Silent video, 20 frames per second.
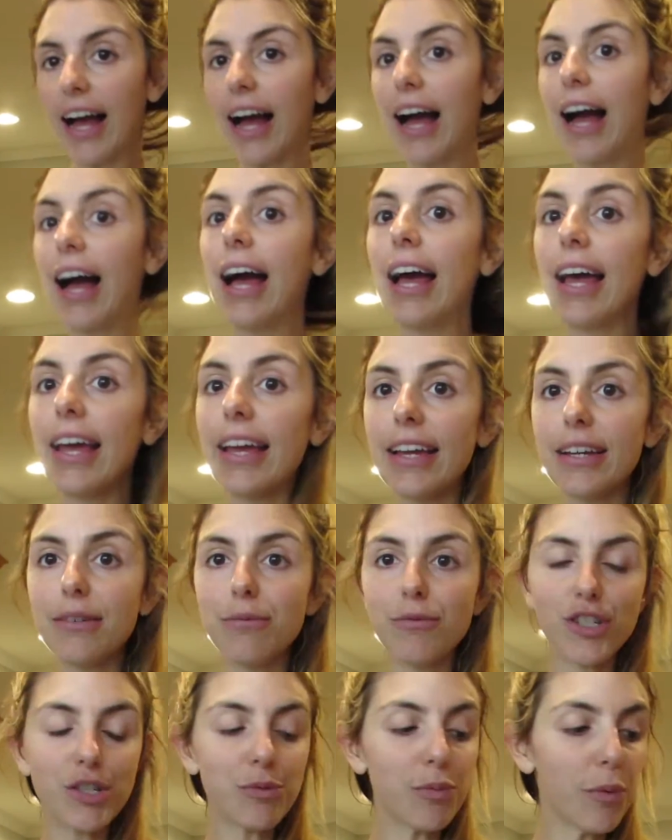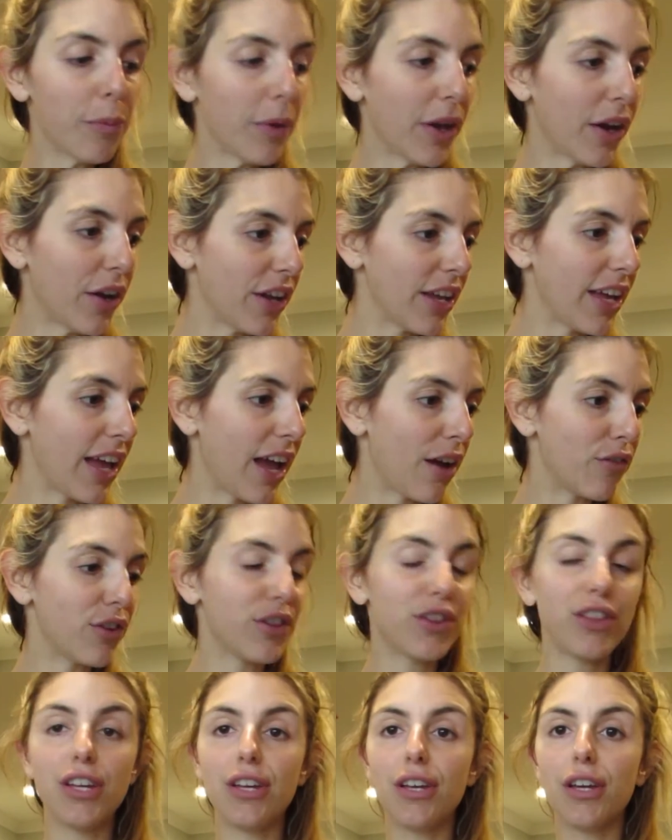I am just preparing
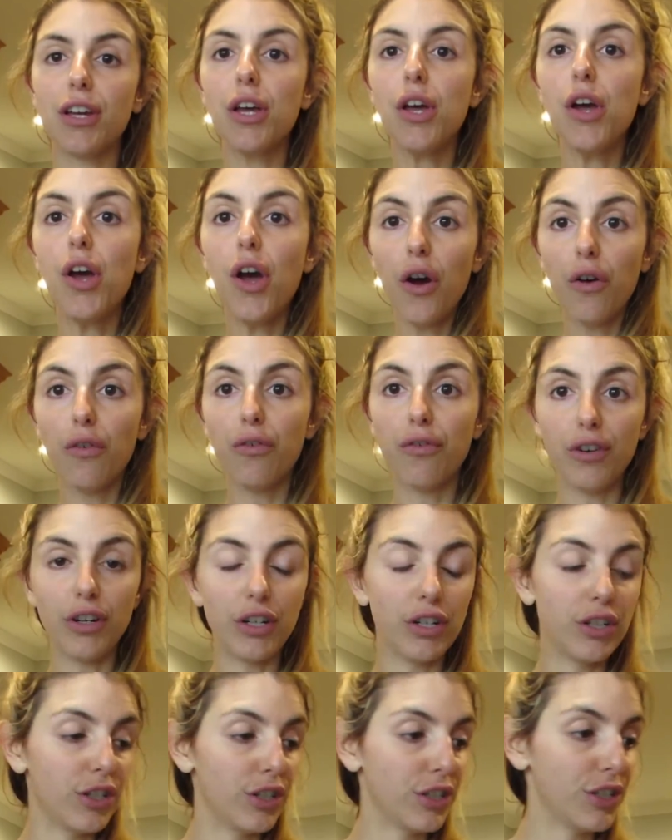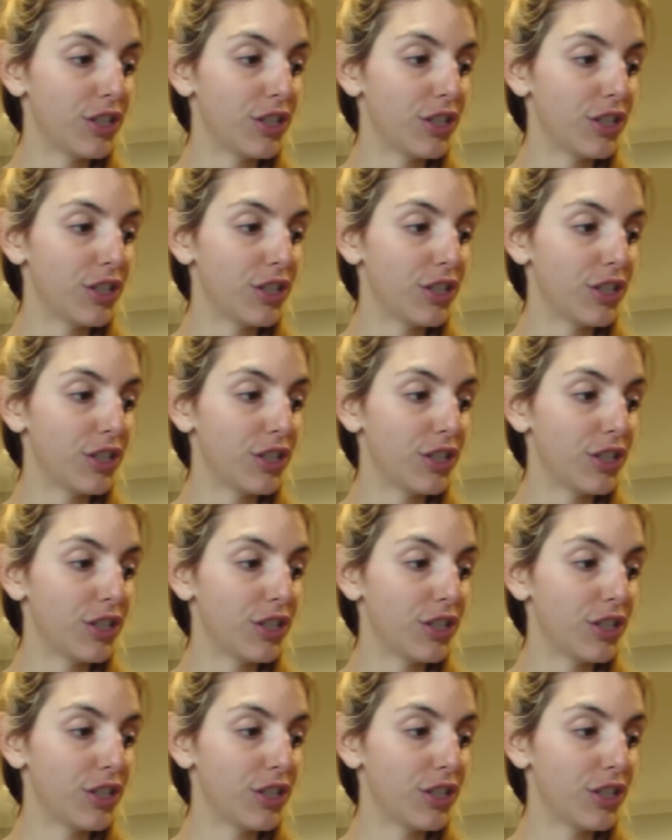everything for